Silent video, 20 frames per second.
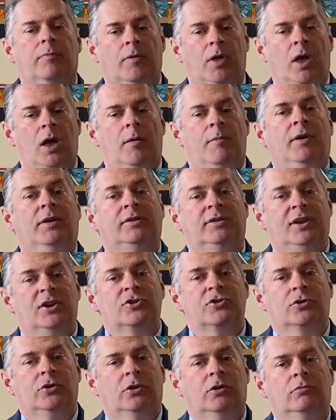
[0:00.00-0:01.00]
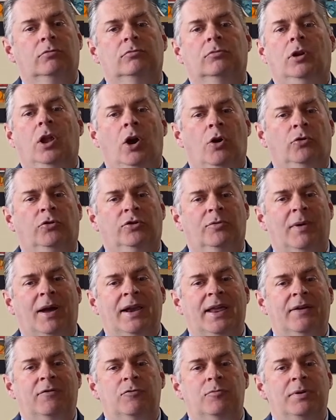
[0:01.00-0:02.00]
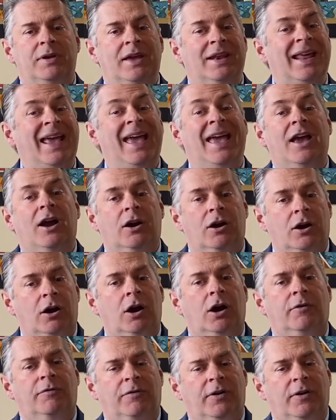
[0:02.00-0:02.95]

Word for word: um, additional loans? It might even be an ARR